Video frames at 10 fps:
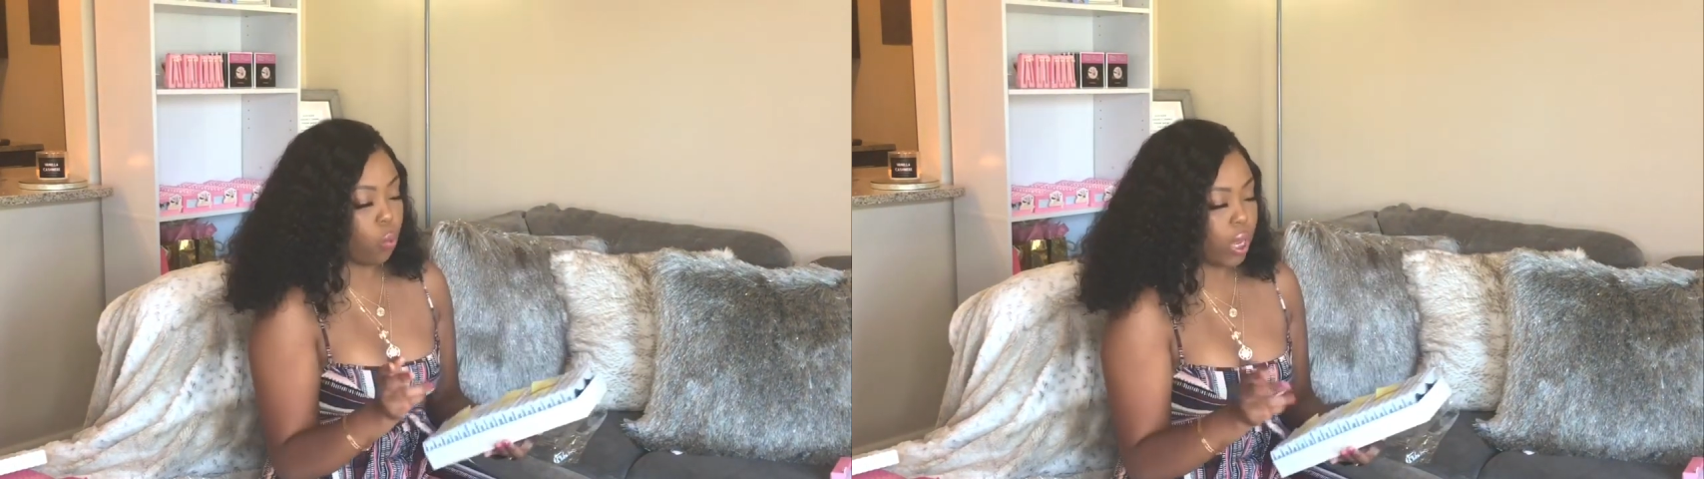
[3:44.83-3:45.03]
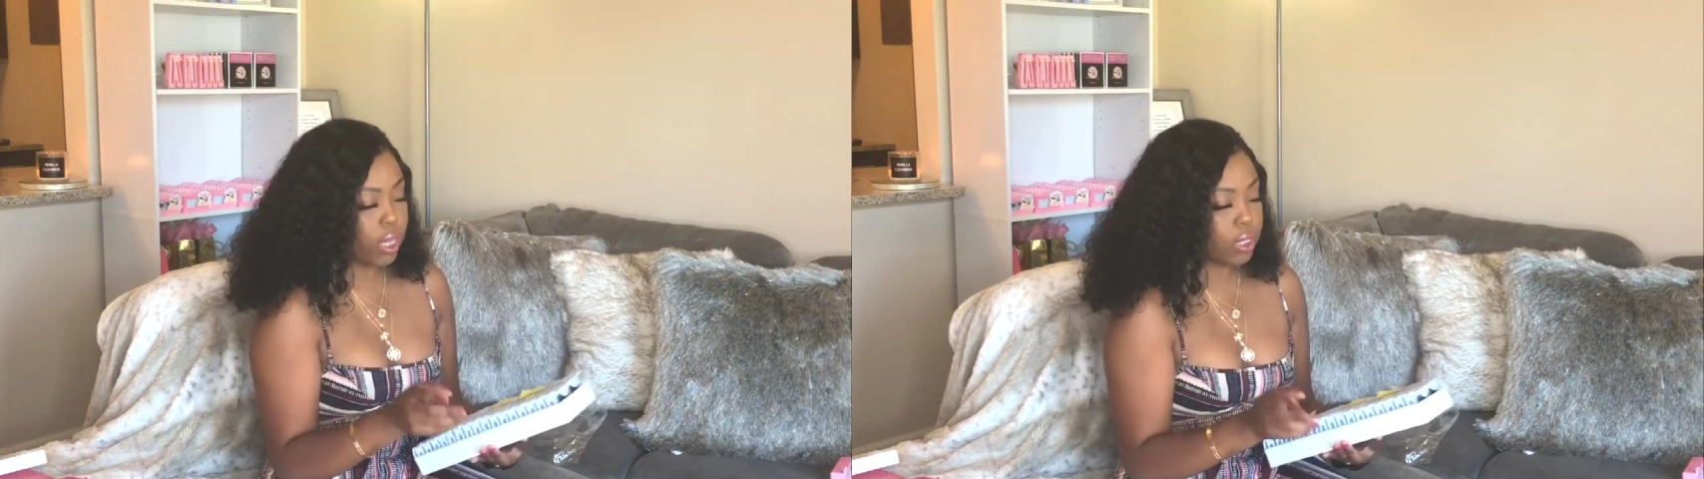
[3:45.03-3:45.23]

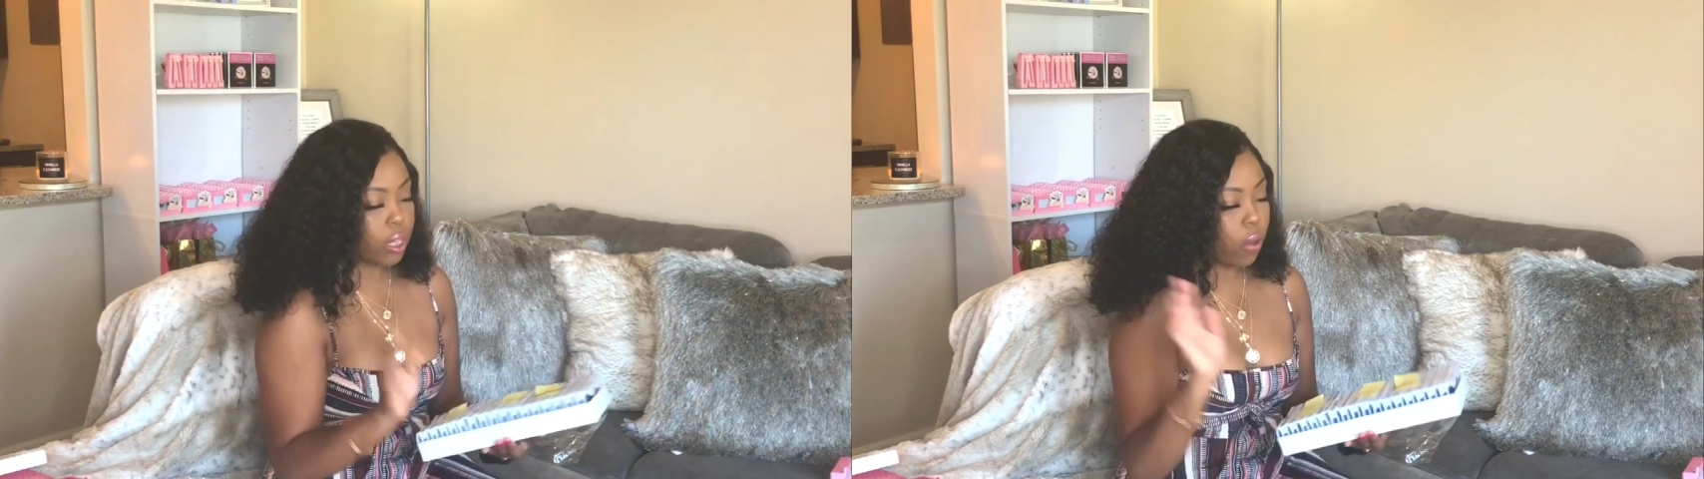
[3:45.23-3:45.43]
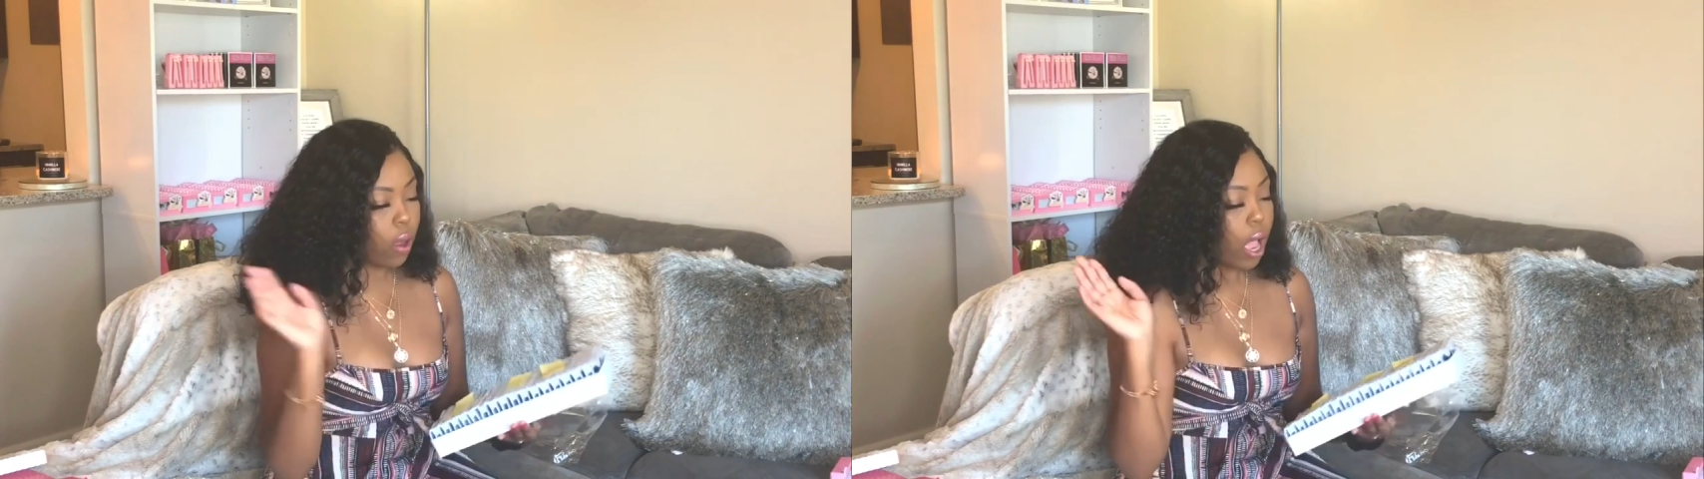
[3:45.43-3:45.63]
what.
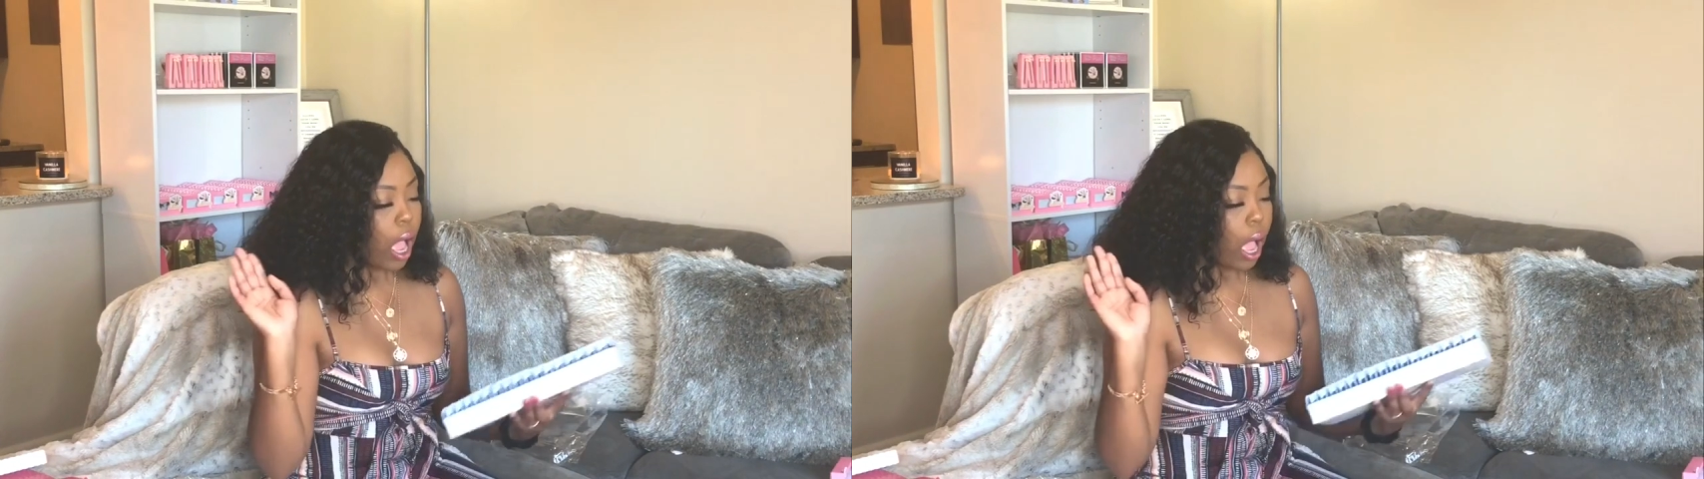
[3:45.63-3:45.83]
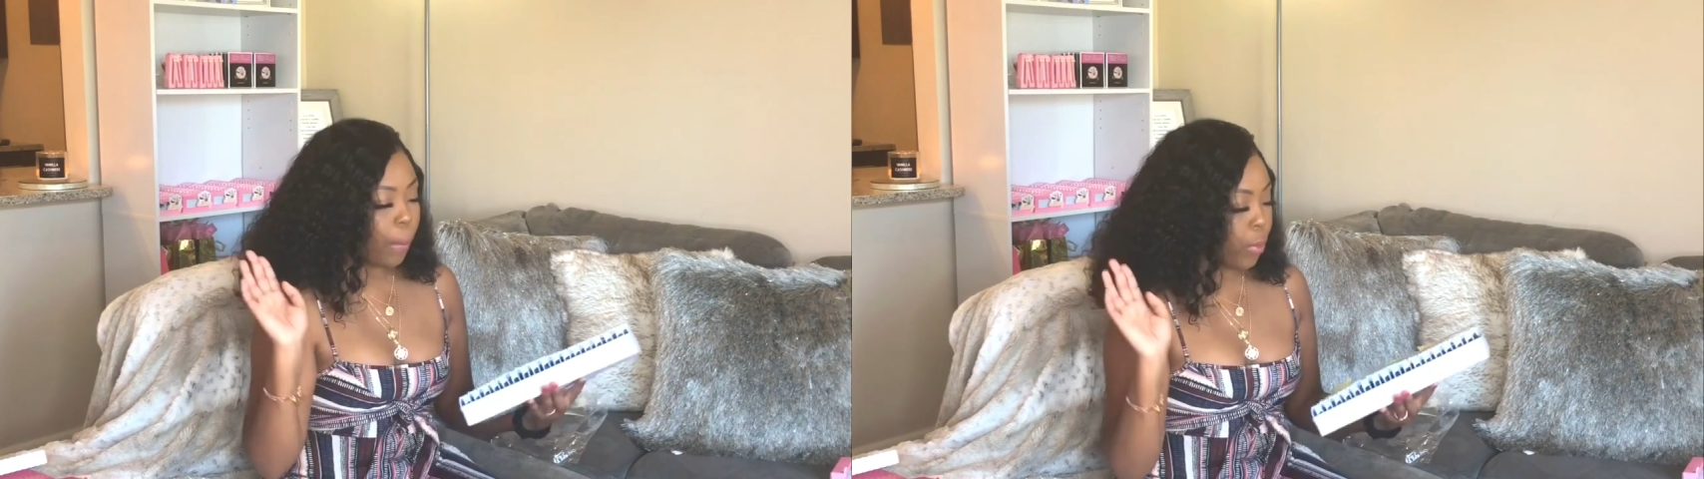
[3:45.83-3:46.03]
So
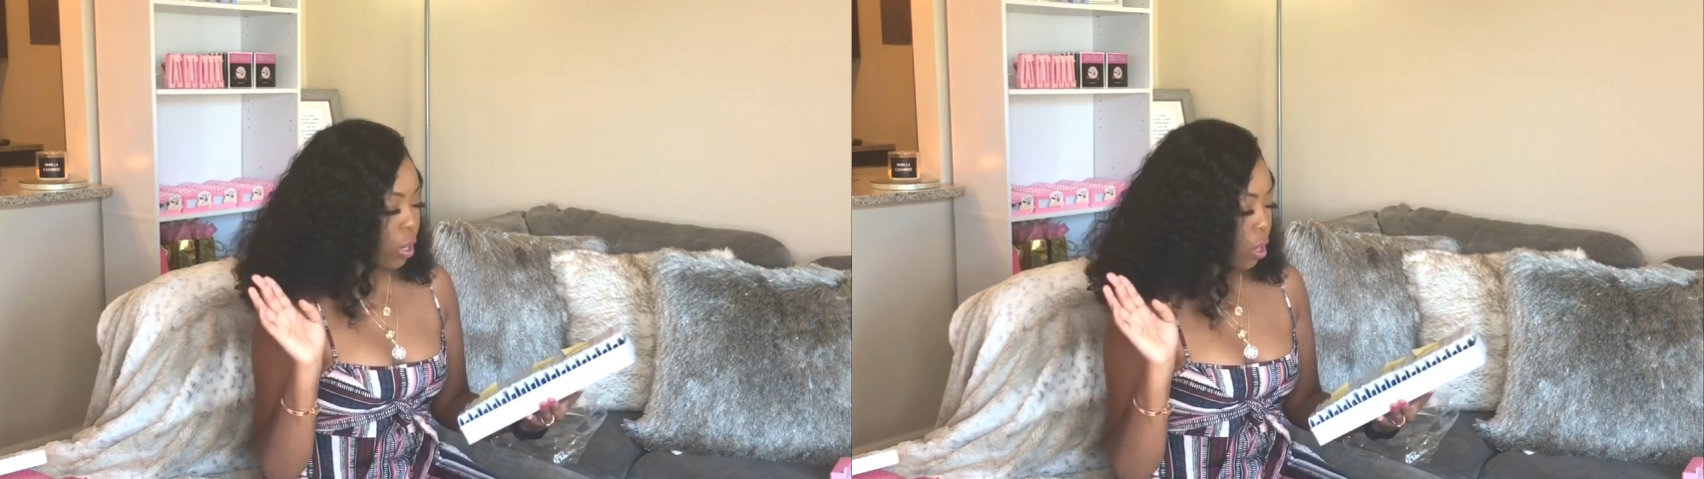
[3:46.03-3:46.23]
I'm